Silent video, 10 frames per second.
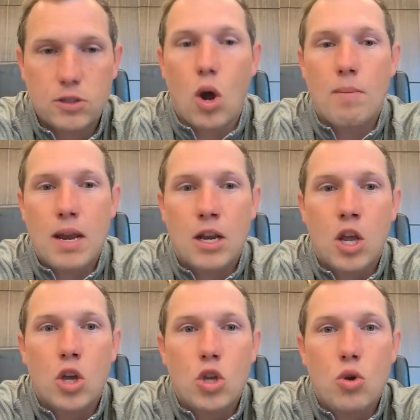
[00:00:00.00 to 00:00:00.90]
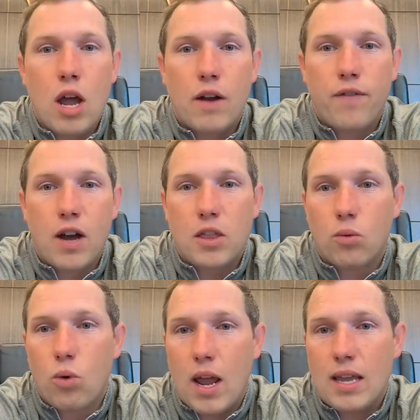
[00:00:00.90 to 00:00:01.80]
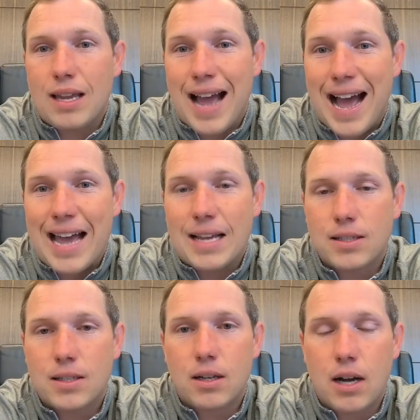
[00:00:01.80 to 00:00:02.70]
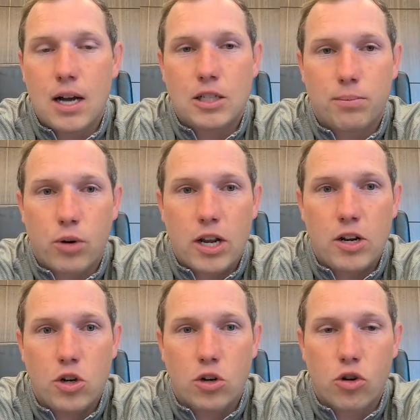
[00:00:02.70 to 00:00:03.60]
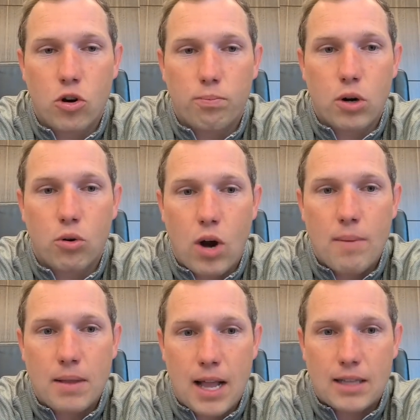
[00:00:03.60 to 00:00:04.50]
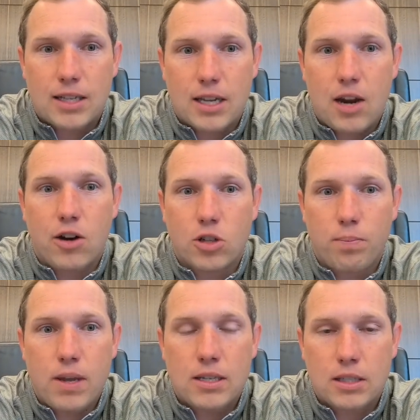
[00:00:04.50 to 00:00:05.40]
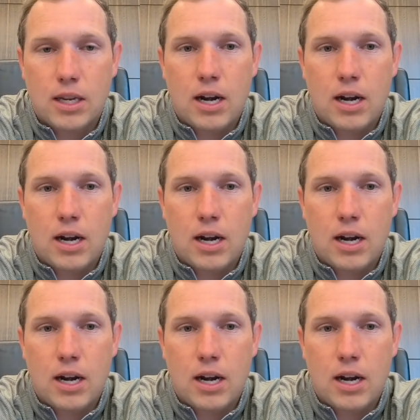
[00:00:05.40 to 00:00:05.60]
So, I mean, you got to find the right guys to bring into your program. And that's the character piece.